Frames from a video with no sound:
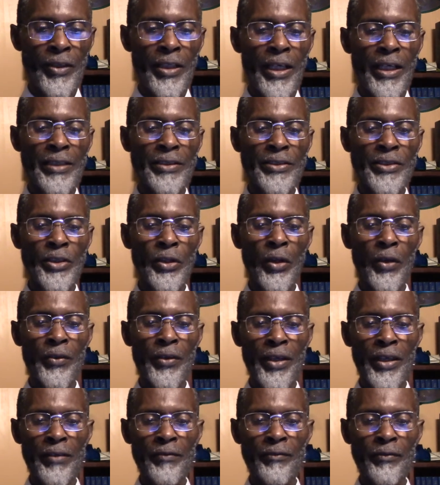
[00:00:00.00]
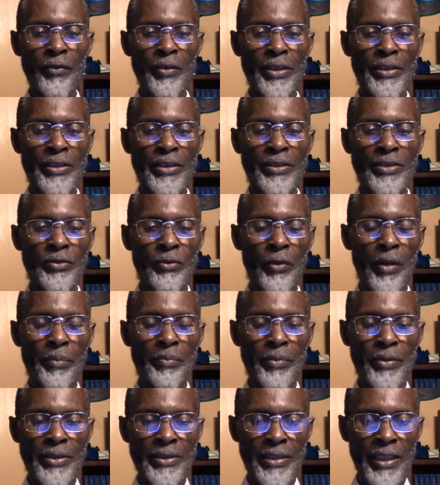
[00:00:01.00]
And so therefore it is
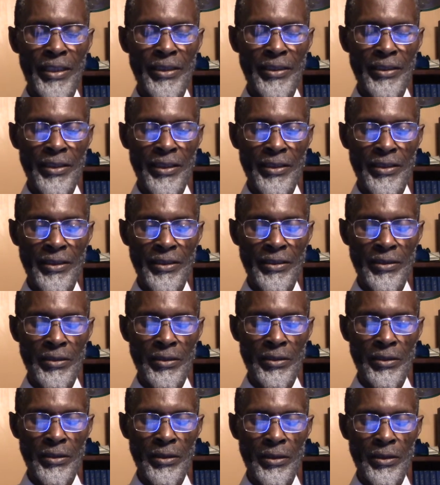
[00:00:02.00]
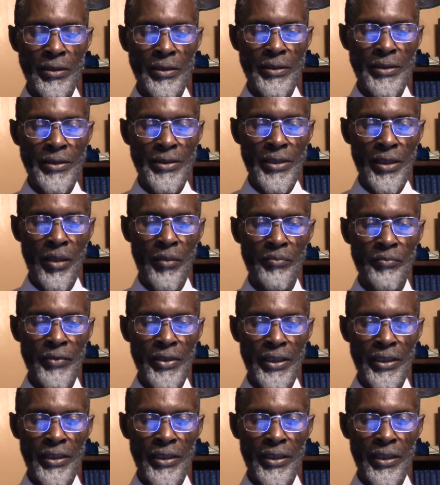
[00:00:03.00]
representing
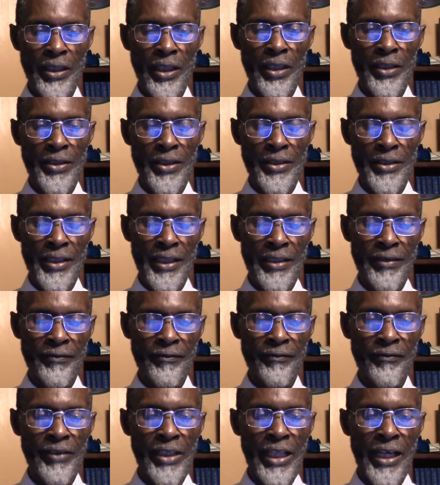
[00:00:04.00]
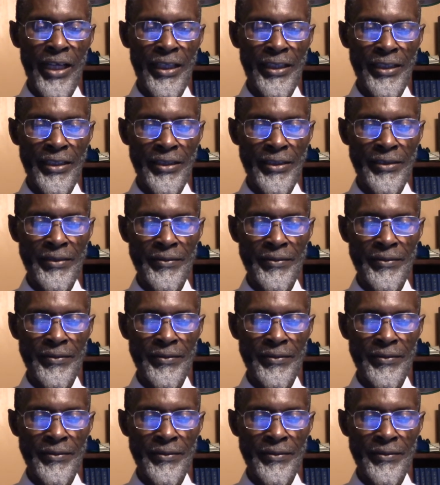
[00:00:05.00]
something other than flying.